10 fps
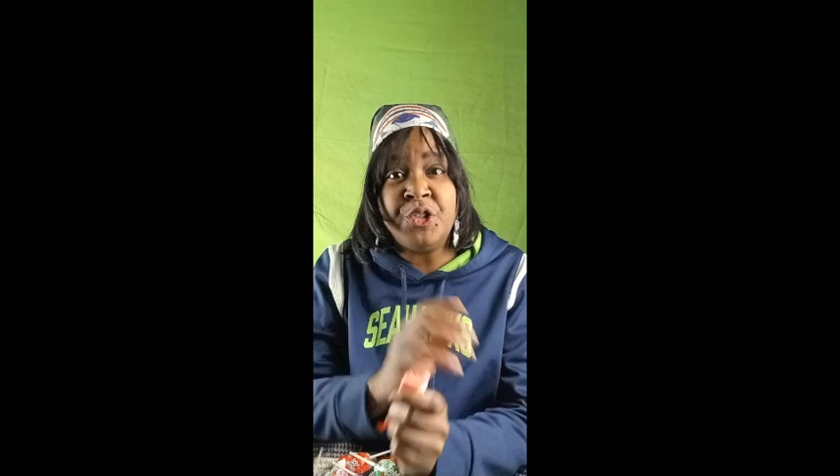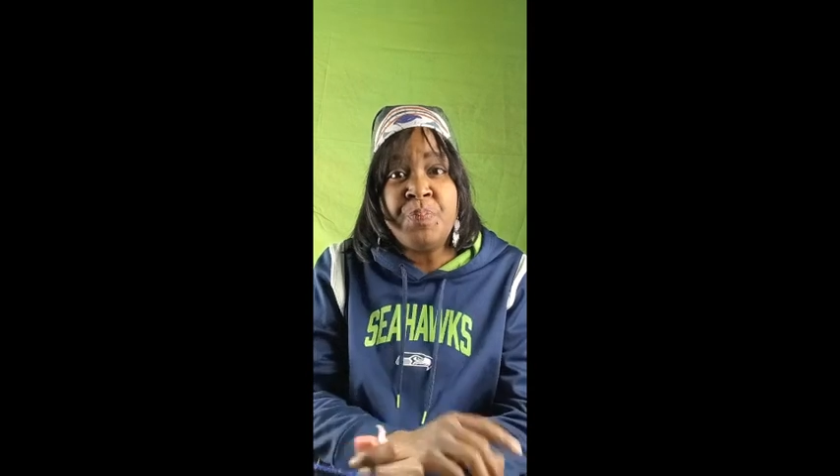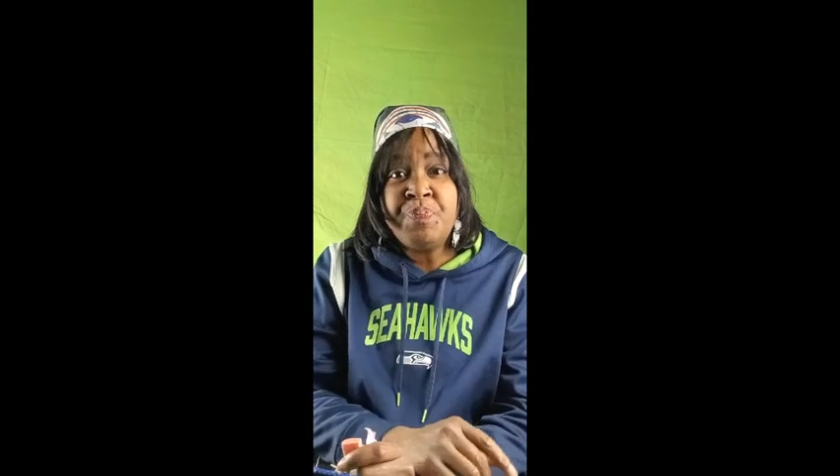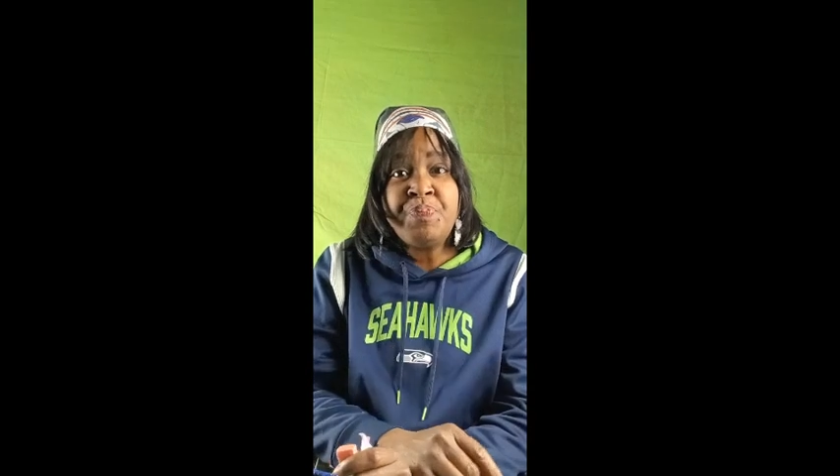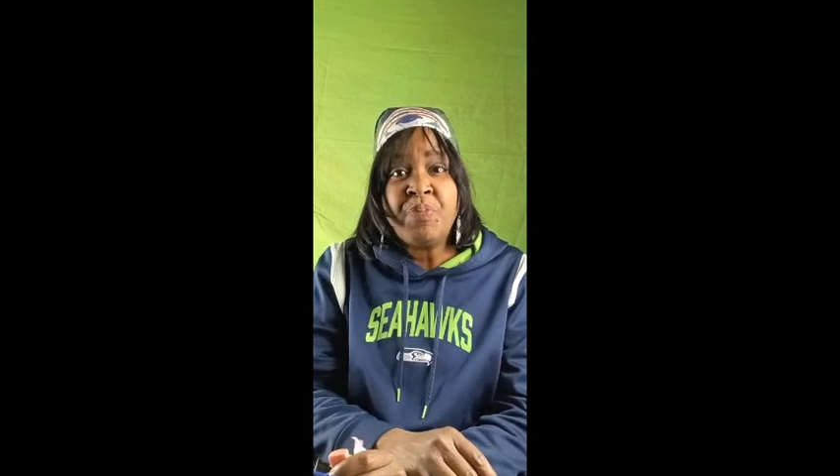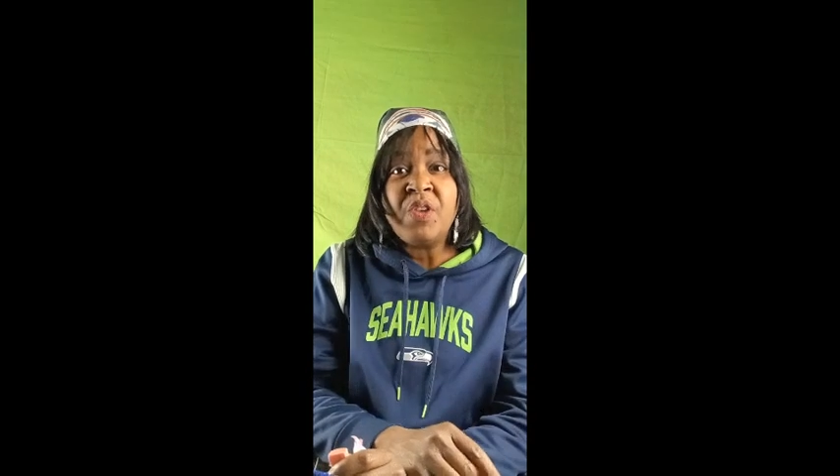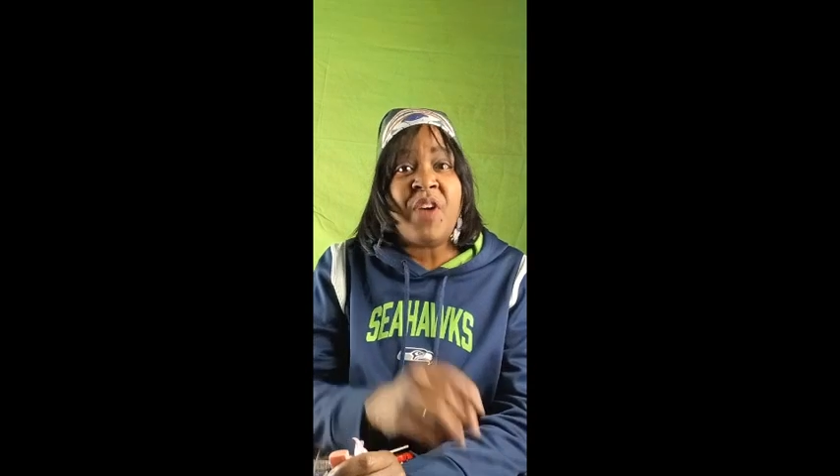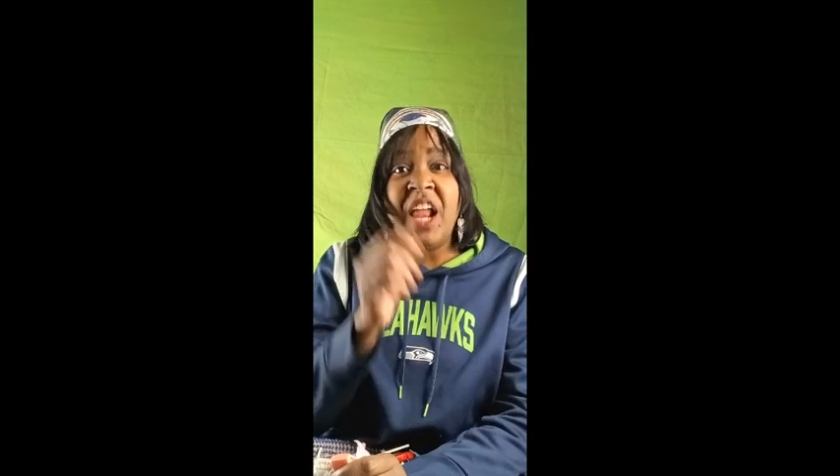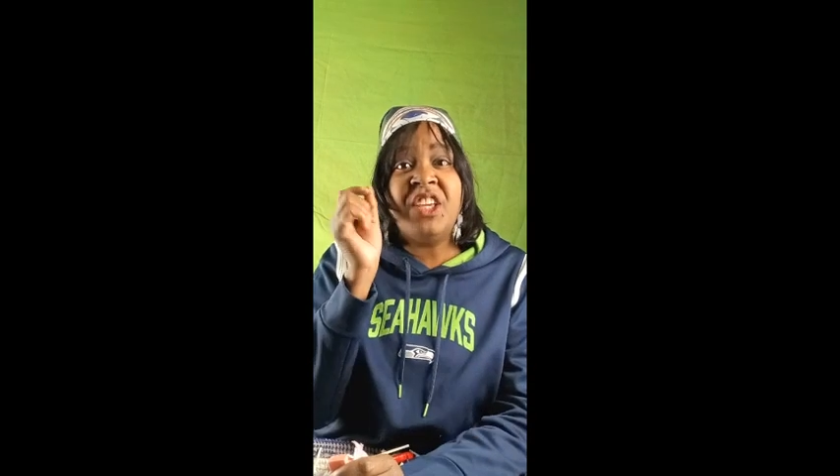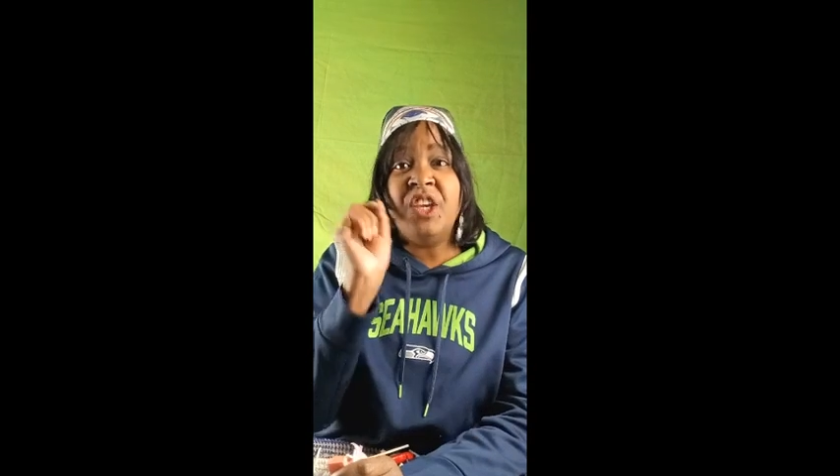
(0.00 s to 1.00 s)
If
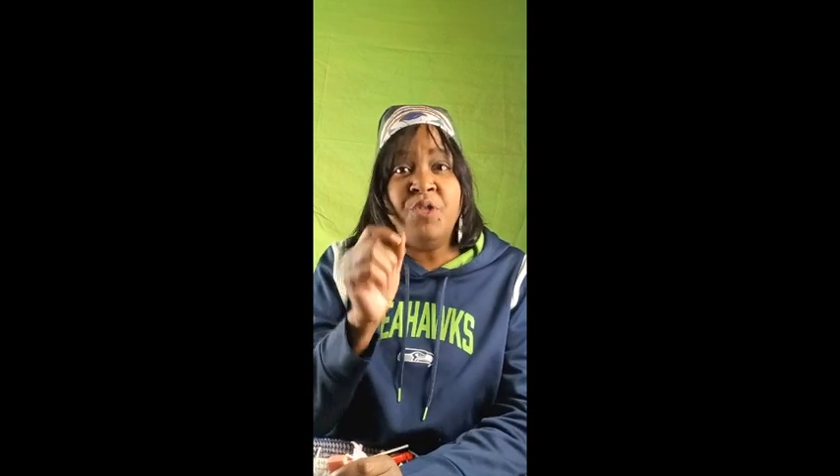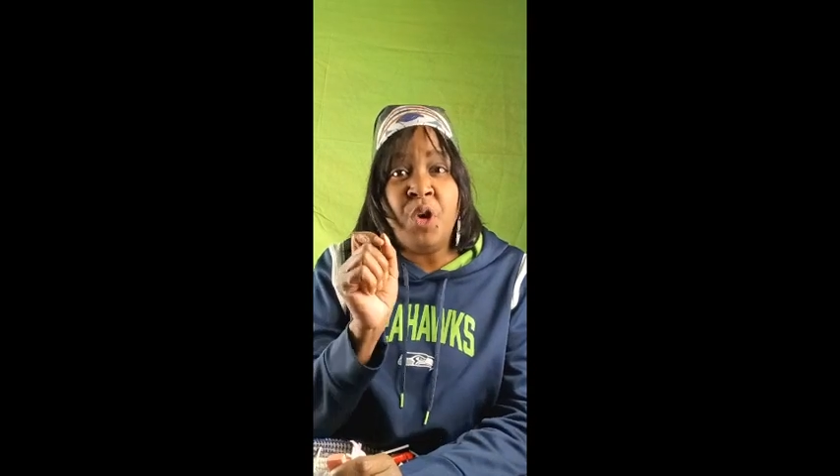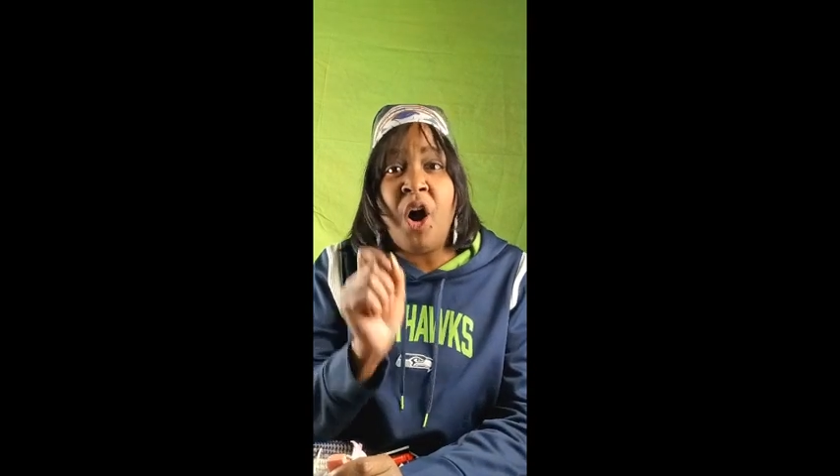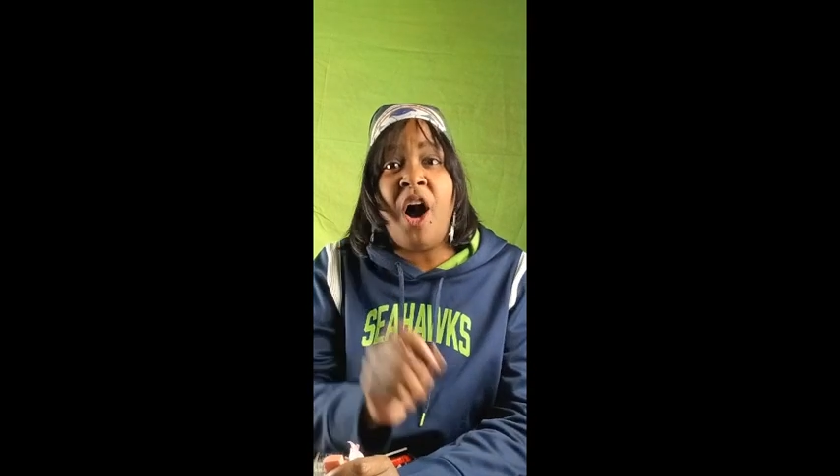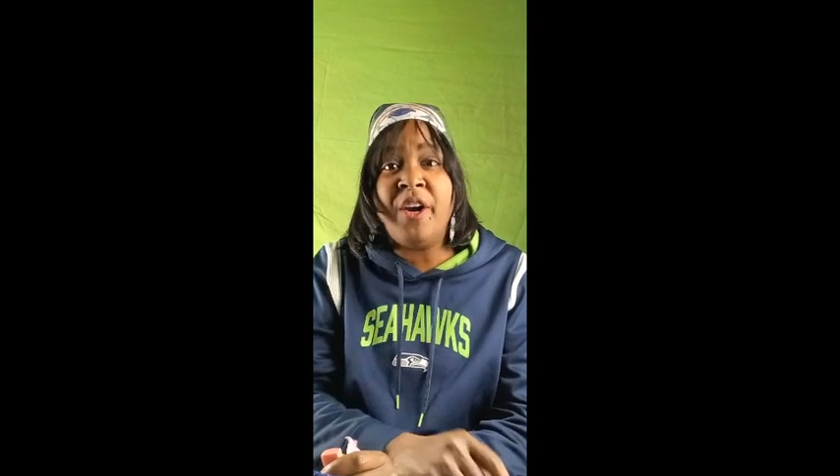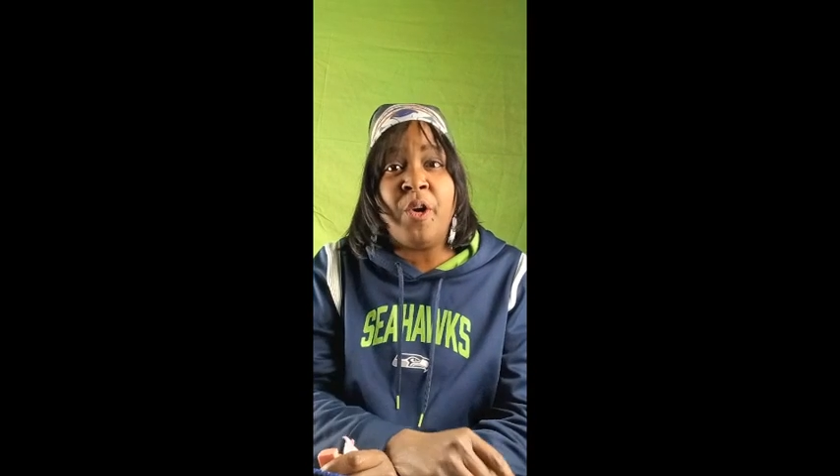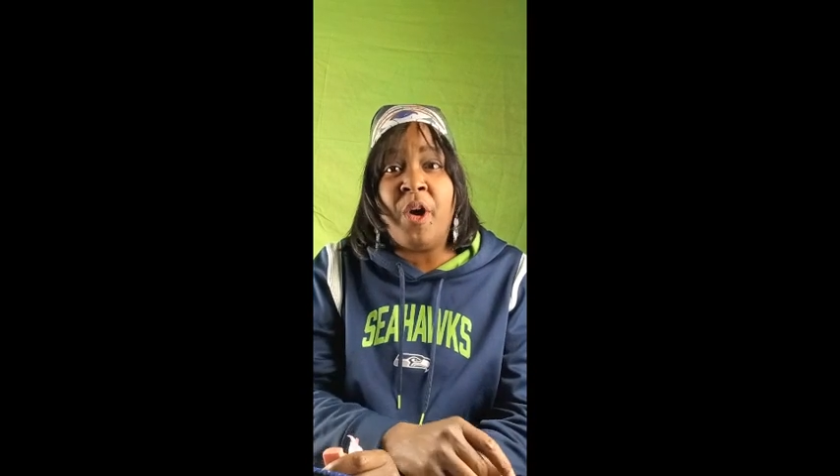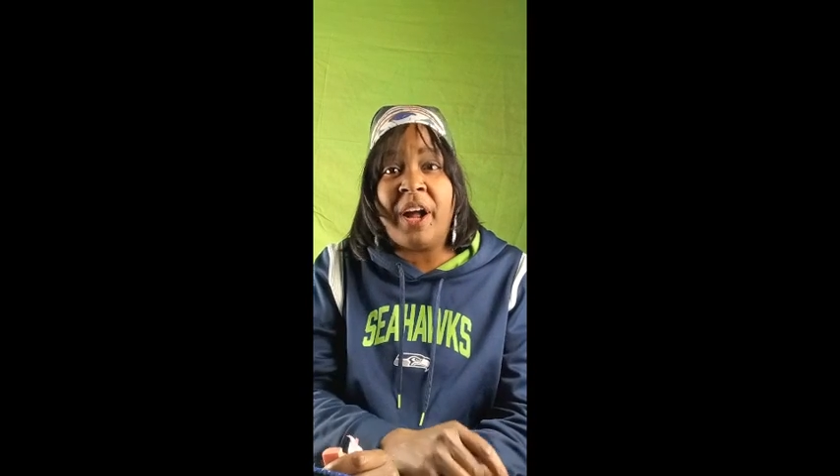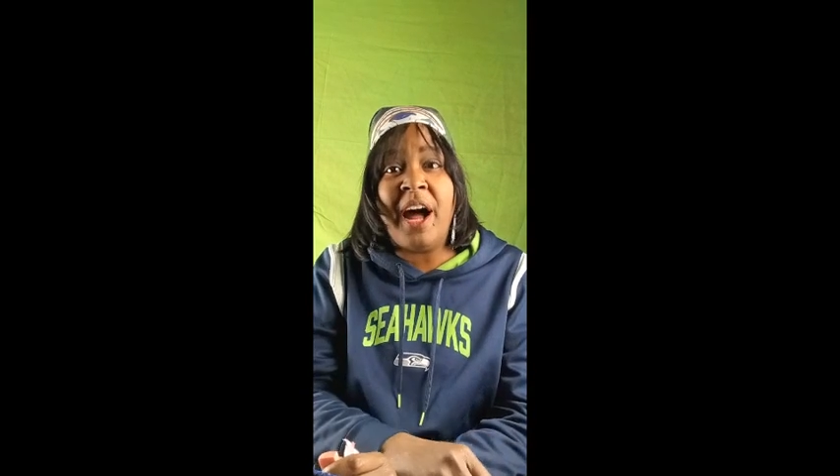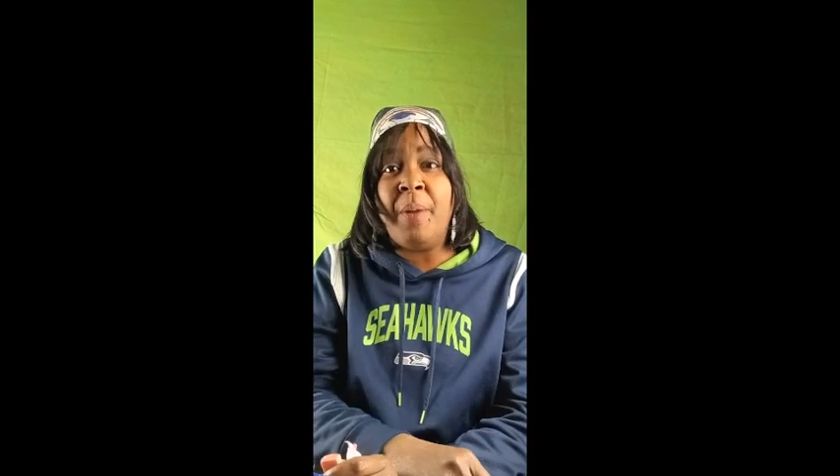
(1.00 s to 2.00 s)
I didn't give you a heart
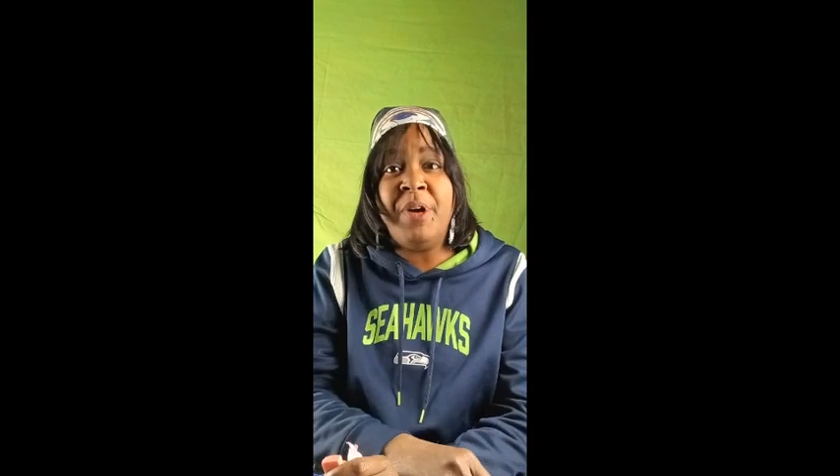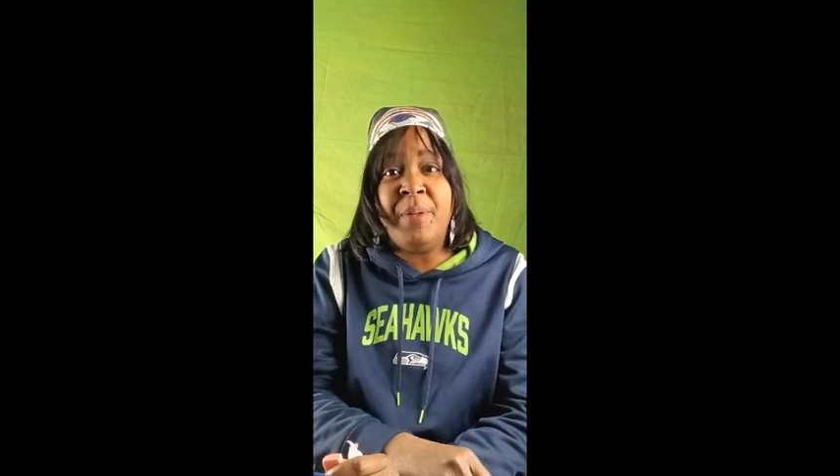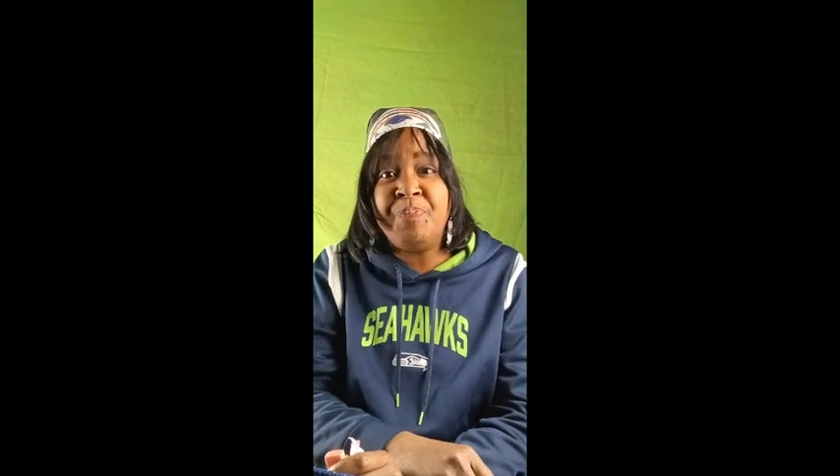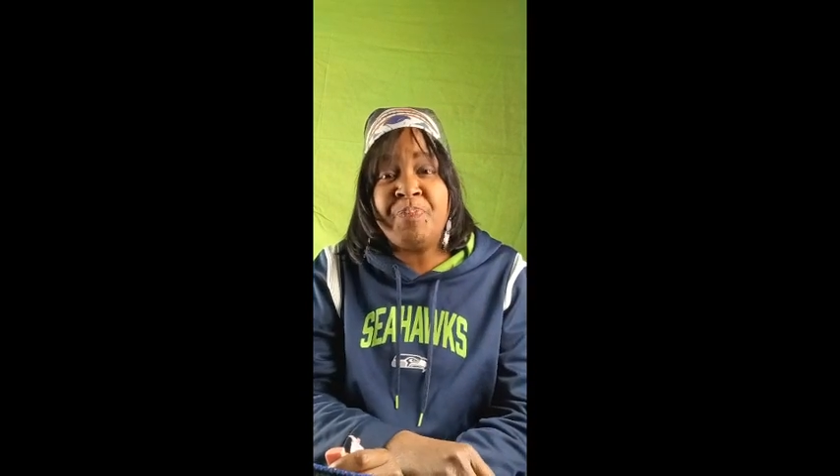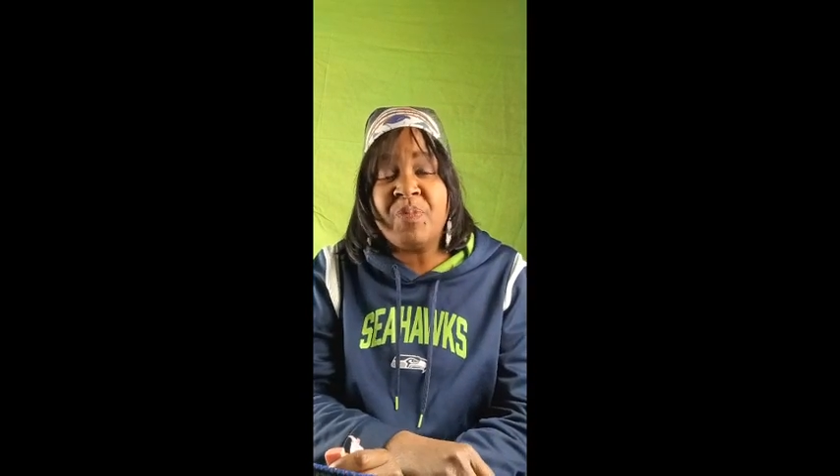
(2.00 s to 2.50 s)
or a comment,